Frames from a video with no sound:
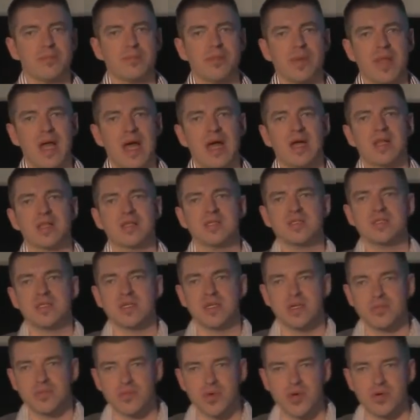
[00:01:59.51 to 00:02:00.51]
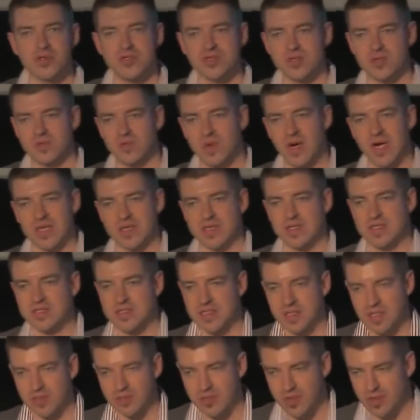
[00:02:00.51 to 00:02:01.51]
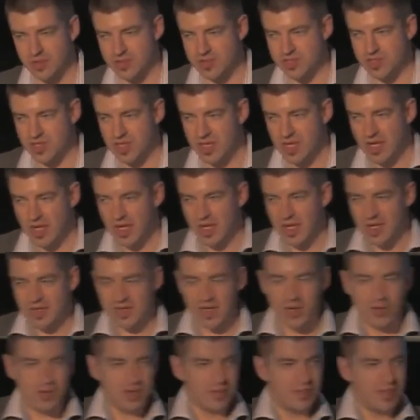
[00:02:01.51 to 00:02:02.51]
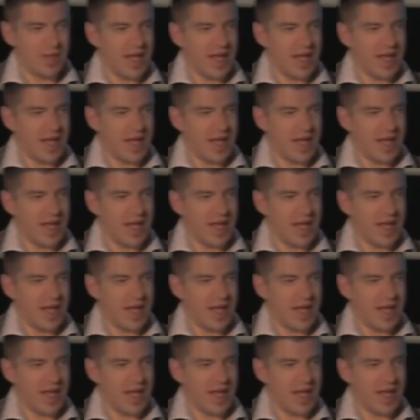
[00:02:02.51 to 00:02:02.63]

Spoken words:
blacklisting approach to the whitelisting approach. Now with